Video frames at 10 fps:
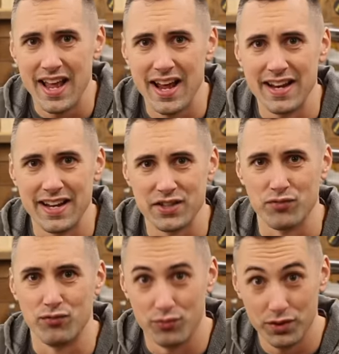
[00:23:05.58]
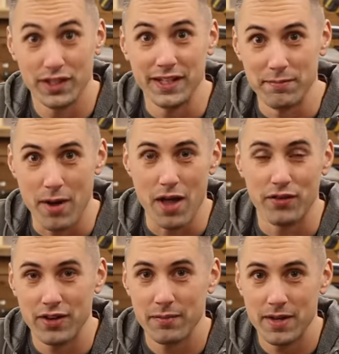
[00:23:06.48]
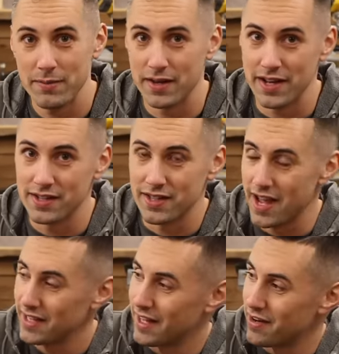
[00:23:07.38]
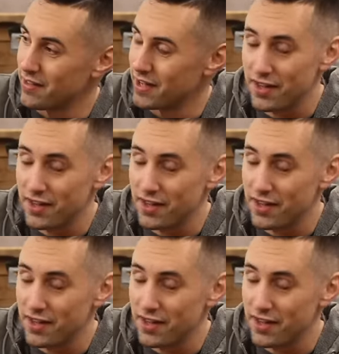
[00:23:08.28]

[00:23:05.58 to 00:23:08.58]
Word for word: and it's really bothering me because the headlight on the